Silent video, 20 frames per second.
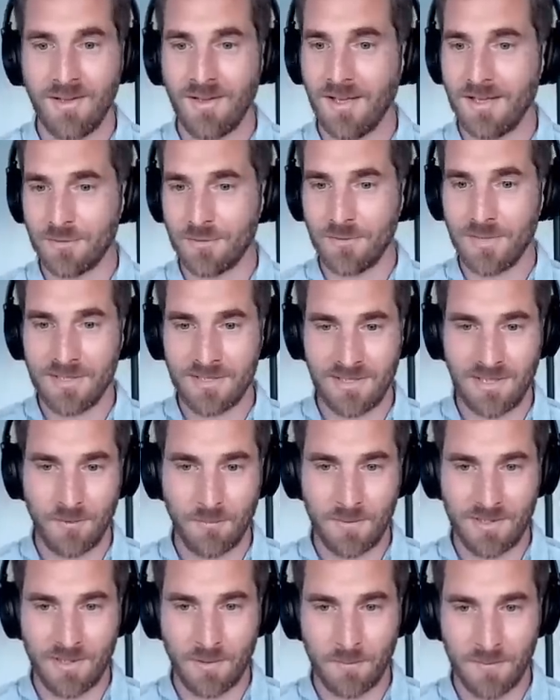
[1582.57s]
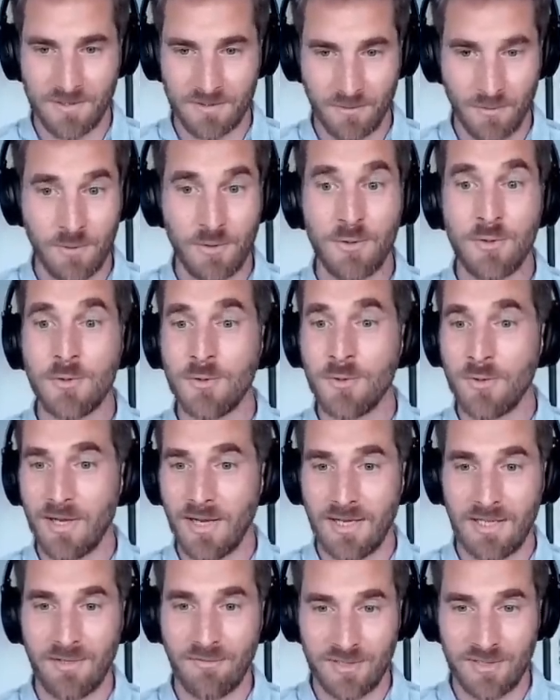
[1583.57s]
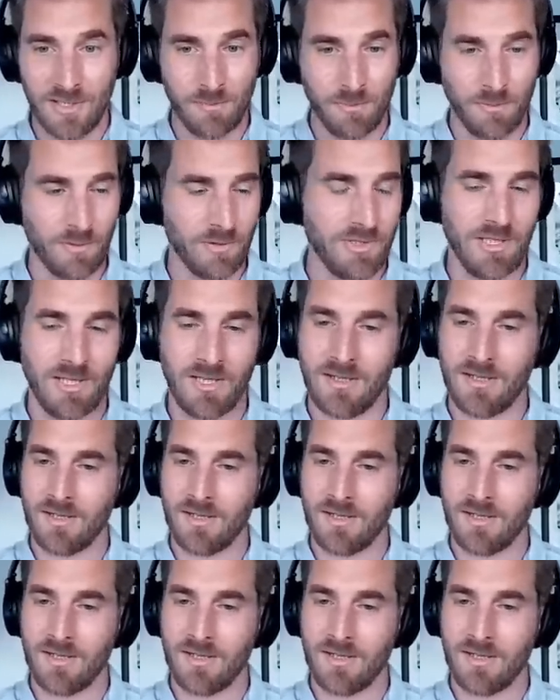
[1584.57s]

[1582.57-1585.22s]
as soon as there, there was a new N F T project,